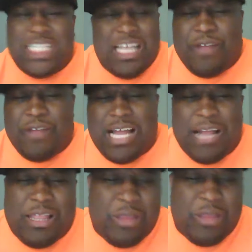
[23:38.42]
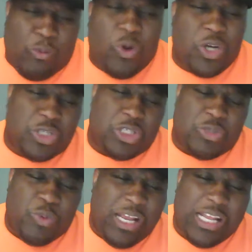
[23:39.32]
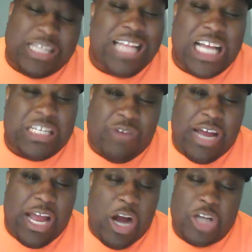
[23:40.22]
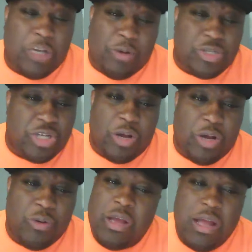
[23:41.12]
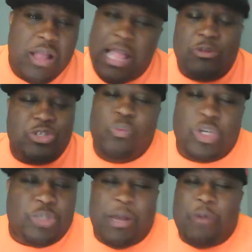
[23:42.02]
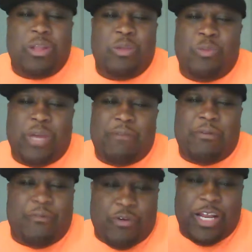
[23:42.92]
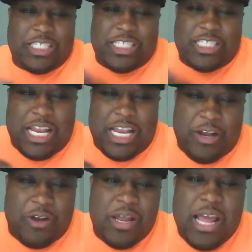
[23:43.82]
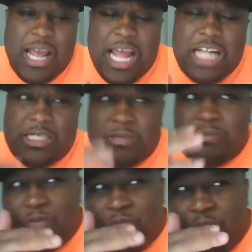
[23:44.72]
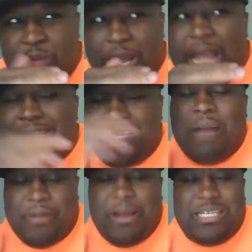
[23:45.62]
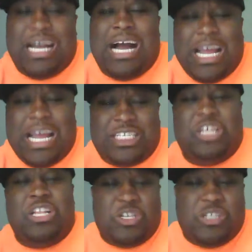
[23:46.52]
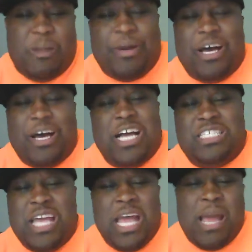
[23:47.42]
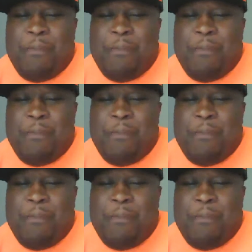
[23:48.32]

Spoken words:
It's definitely not the worst is when his last fight, Andre Berto. That was the worst Mayweather week ever for his standard. It's up there, it's high. It's still there's a buzz,